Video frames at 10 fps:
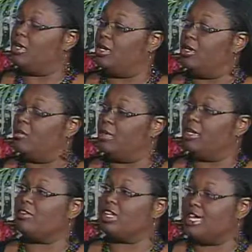
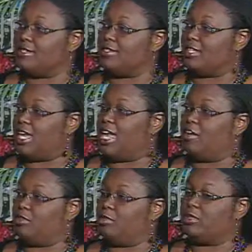whatever classes they
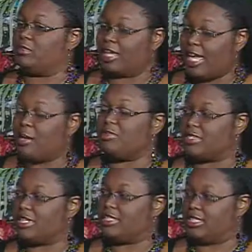have at whatever campus
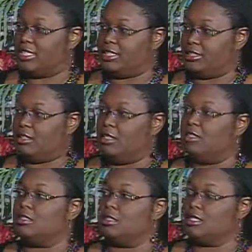they attend
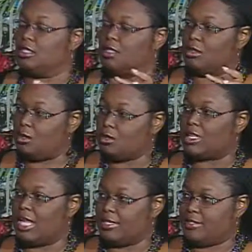to attend those
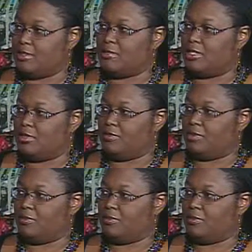classes specifically.